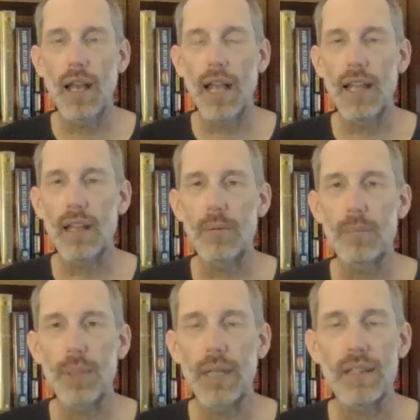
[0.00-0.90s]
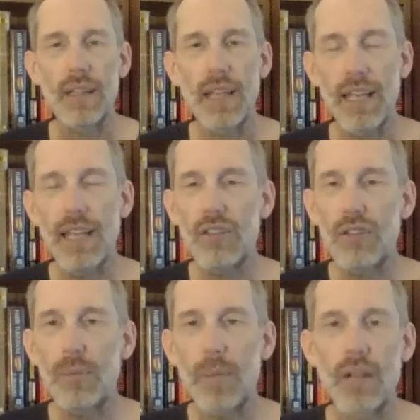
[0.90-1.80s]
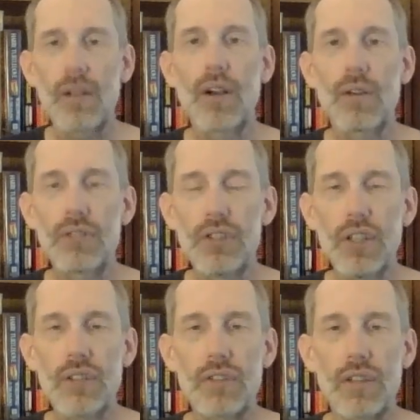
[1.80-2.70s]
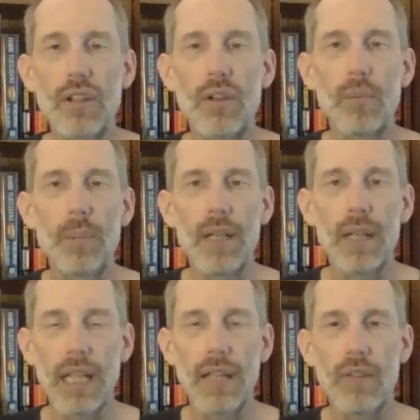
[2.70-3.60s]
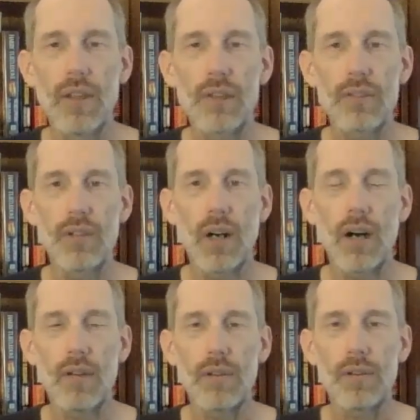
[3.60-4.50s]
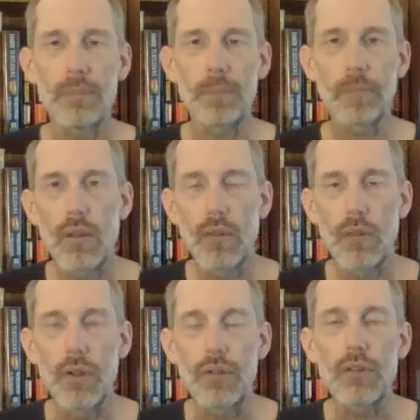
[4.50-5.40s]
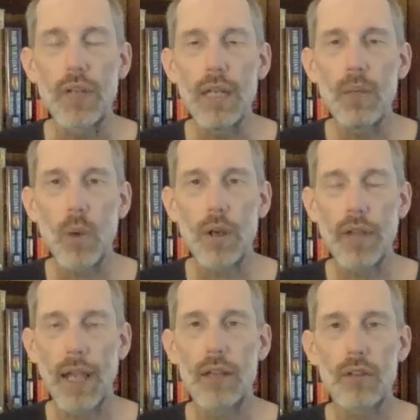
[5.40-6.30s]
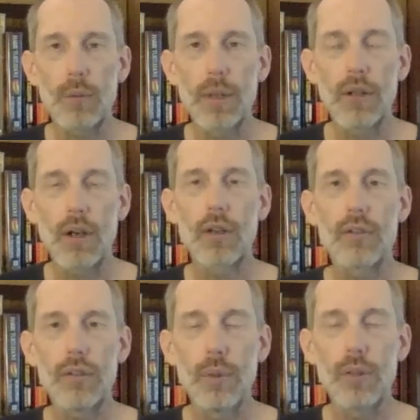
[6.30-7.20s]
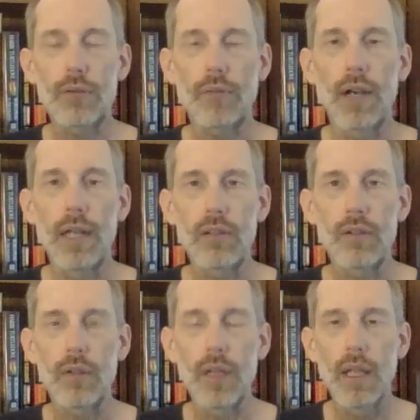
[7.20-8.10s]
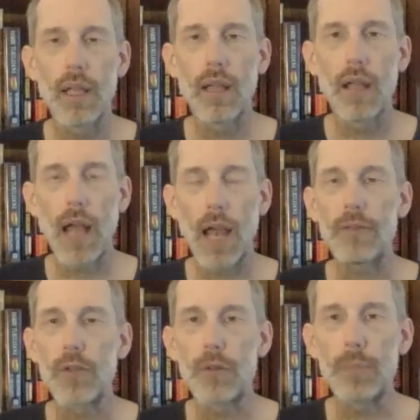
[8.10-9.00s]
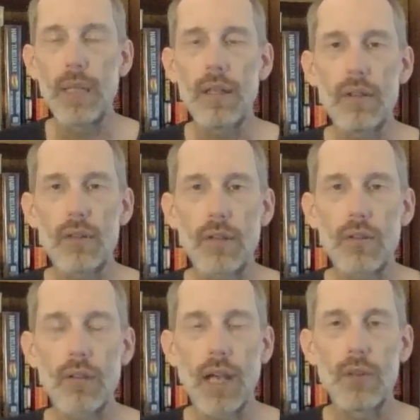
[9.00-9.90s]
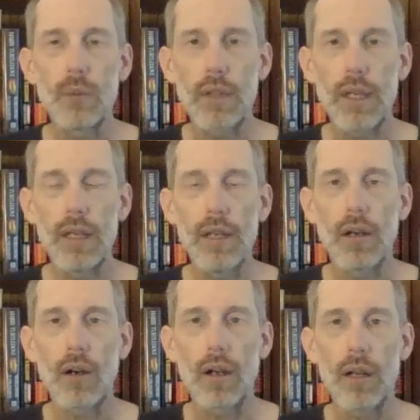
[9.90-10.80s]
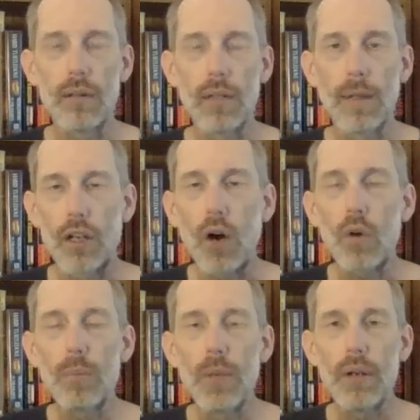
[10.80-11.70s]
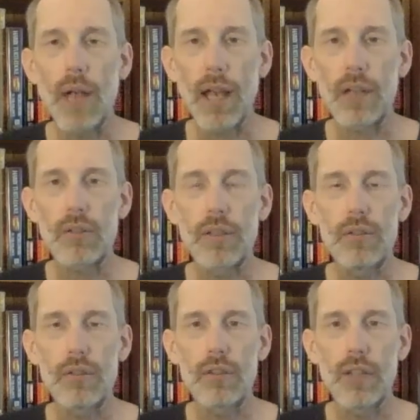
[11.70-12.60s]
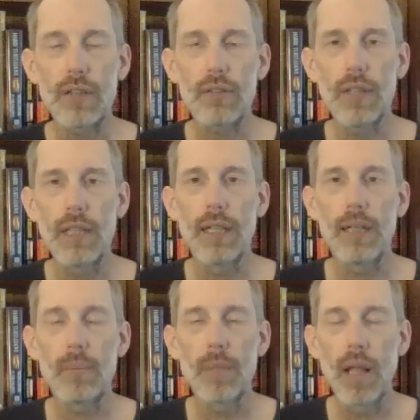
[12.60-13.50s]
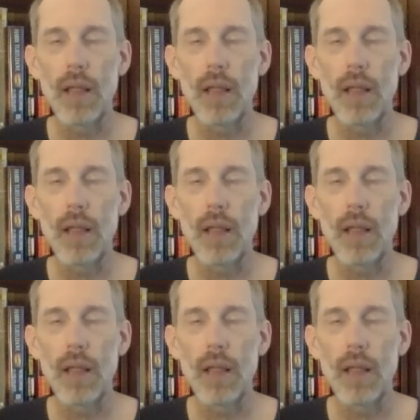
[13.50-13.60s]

and but he gets on my nerves just a little bit in this novel. The scene where Tanis returns to his friends after spending several days with Kitiara, Goldmoon actually suggests to him